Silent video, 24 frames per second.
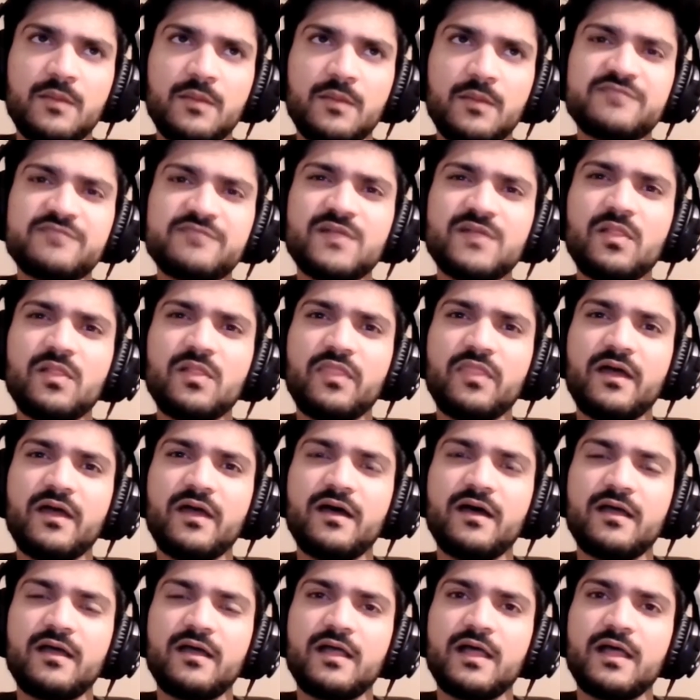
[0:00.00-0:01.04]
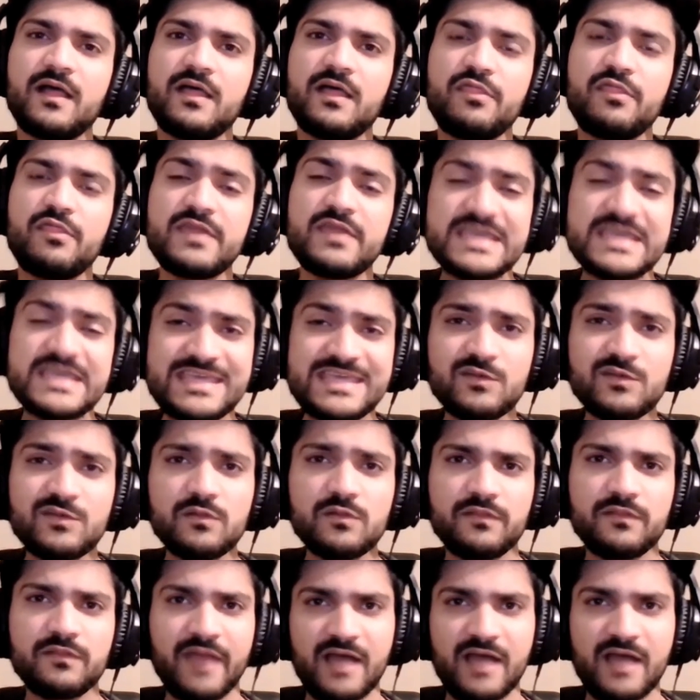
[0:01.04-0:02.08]
I felt that the
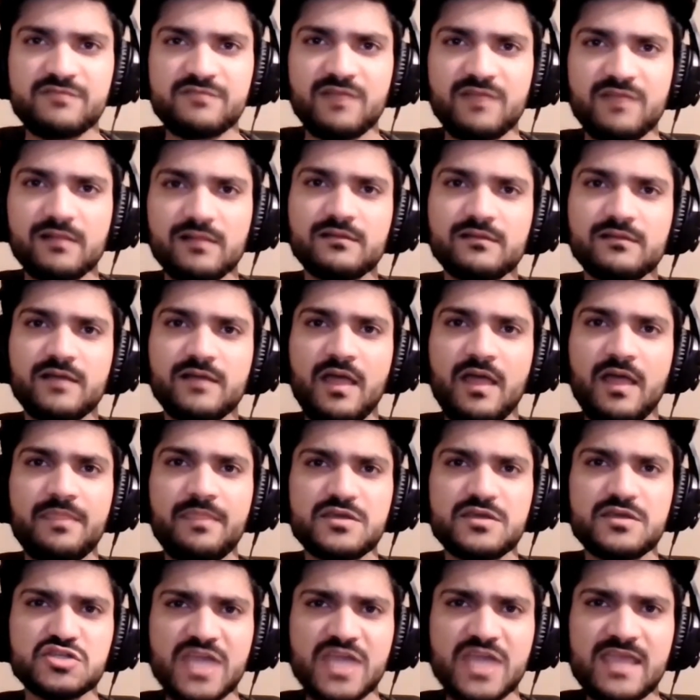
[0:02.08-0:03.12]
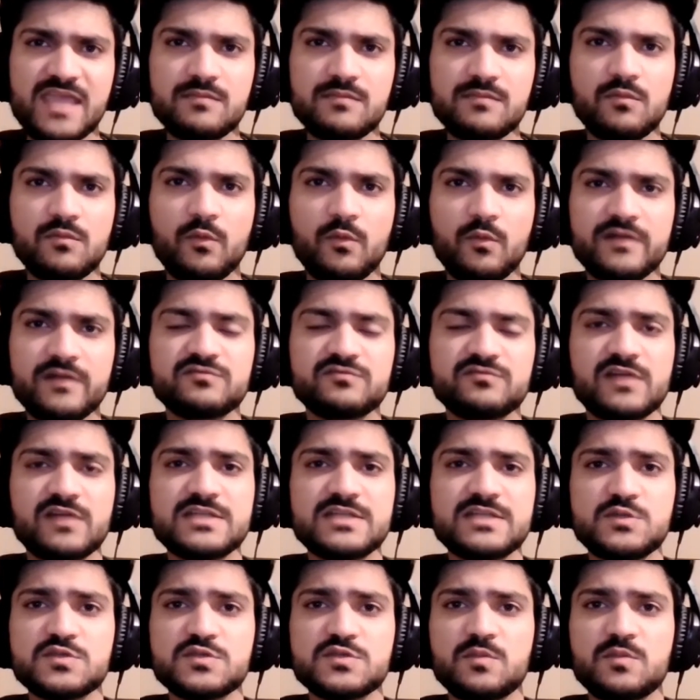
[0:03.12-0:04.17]
guilt that I felt and the shame whenever I
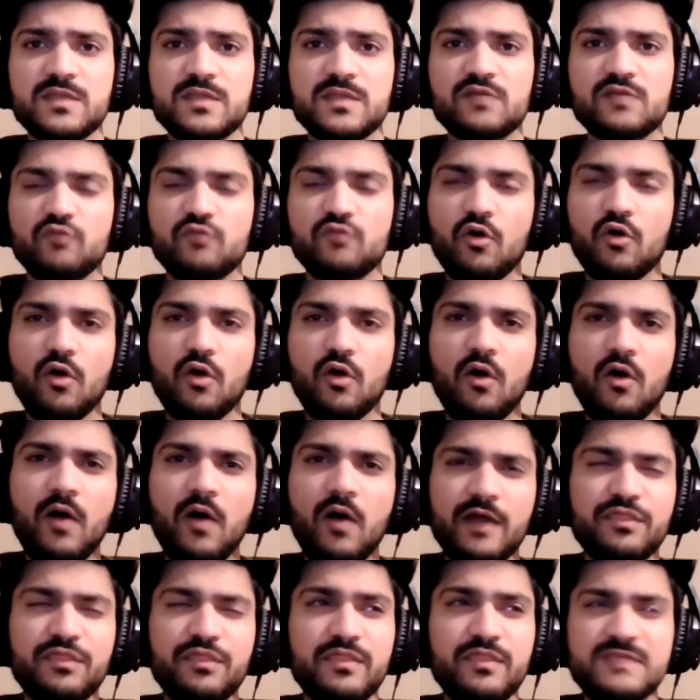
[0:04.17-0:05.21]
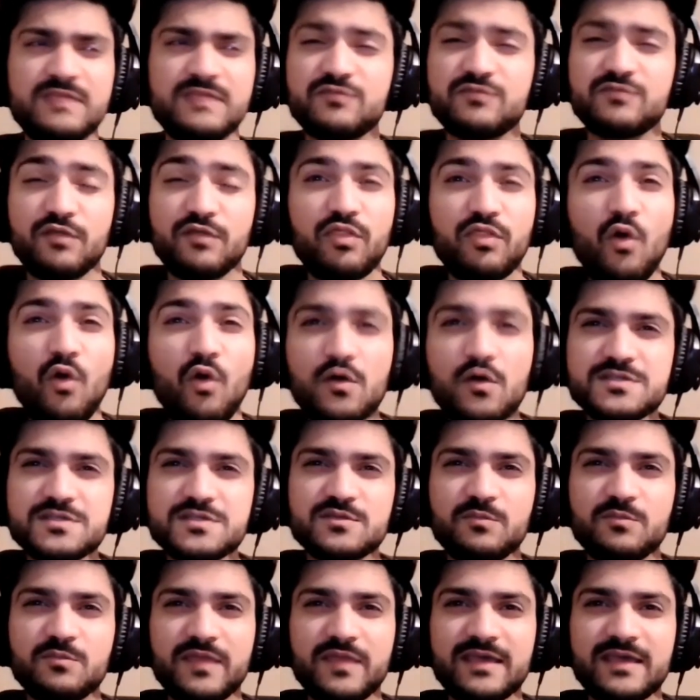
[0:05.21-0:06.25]
do something wrong, or I even thought
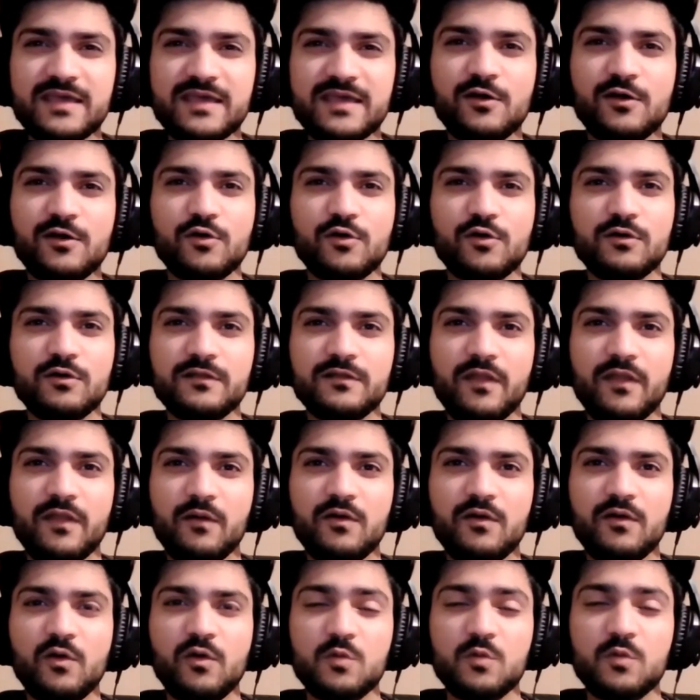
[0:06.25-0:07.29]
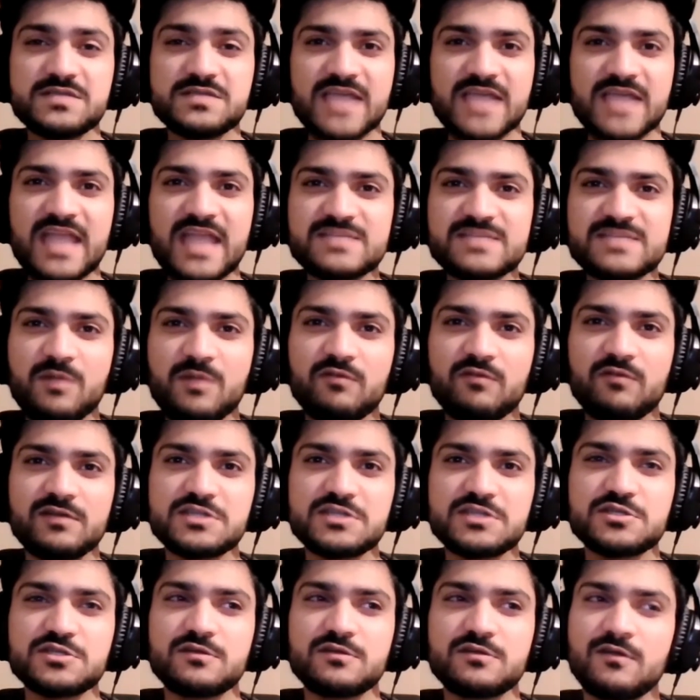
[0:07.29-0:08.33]
something that was against my
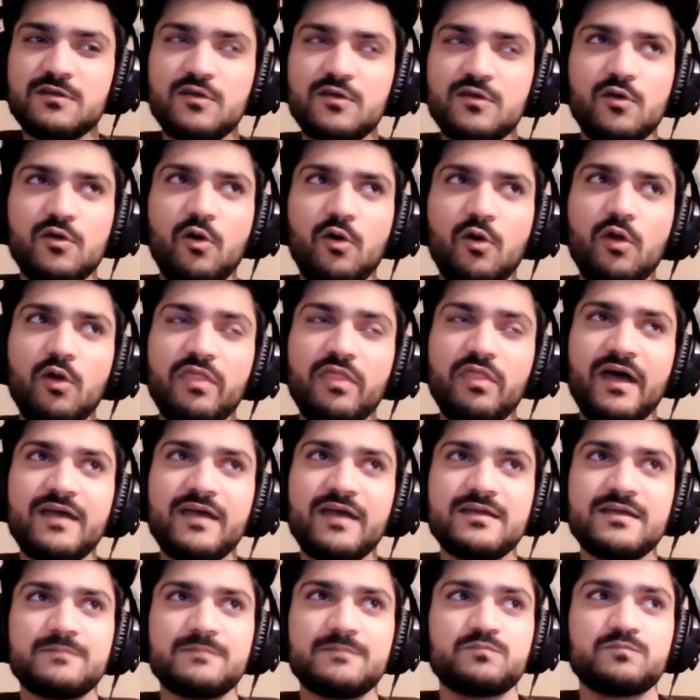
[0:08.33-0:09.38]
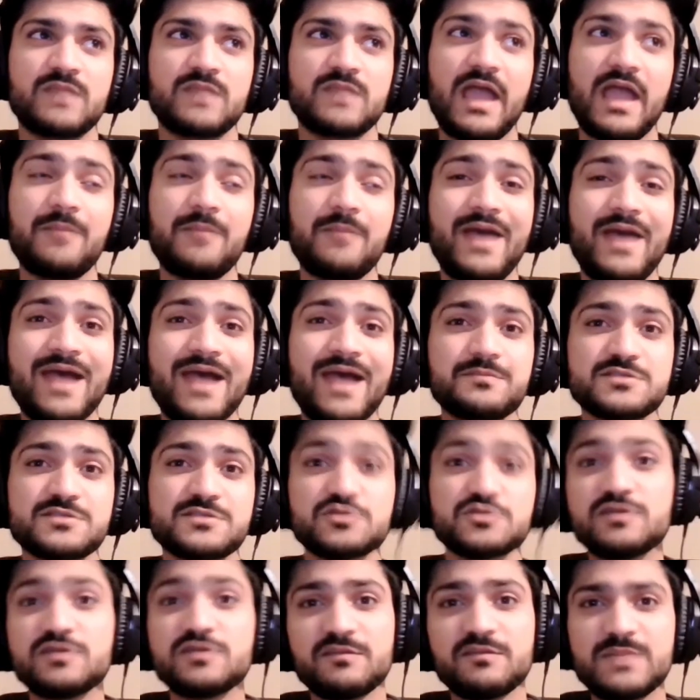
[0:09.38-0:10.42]
religion, or that I perhaps
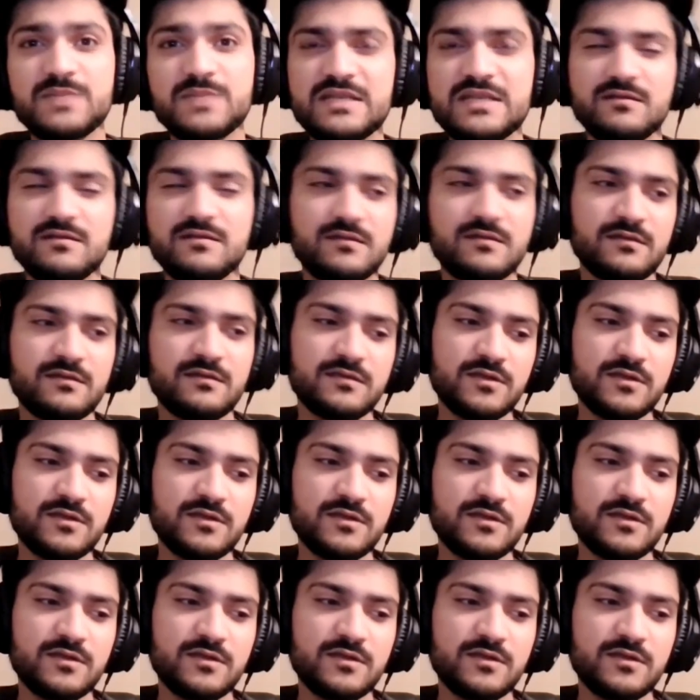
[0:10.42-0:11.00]
shouldn't have been,